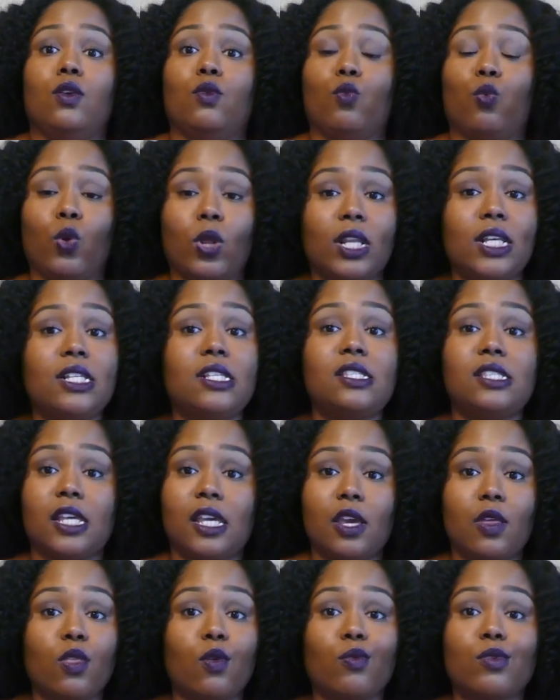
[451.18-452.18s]
really
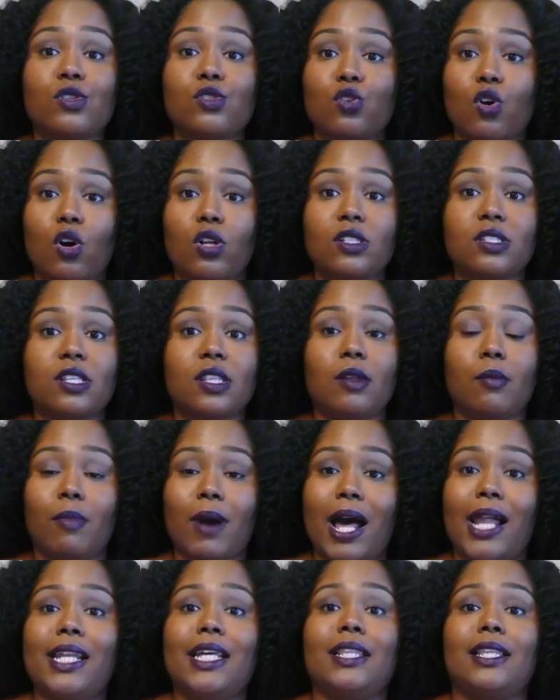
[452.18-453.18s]
seeing the results in the
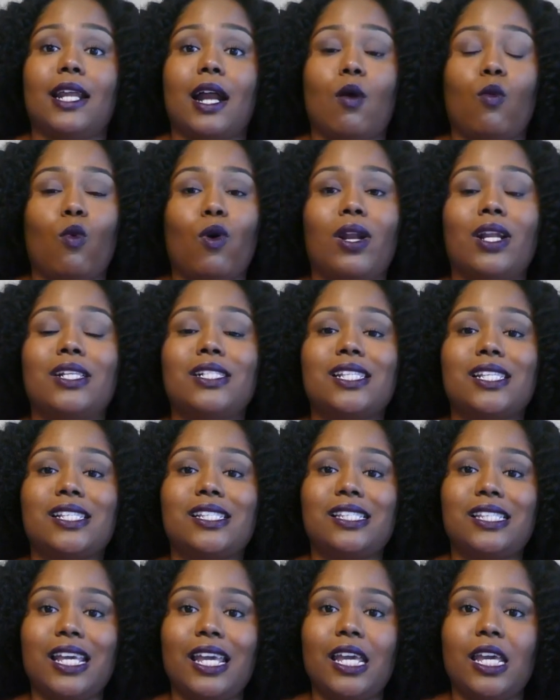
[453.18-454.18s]
body that I wanted to
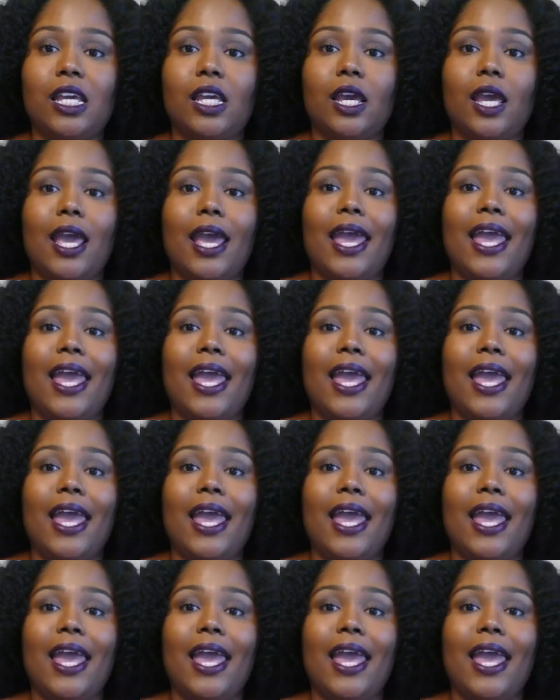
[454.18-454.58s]
see.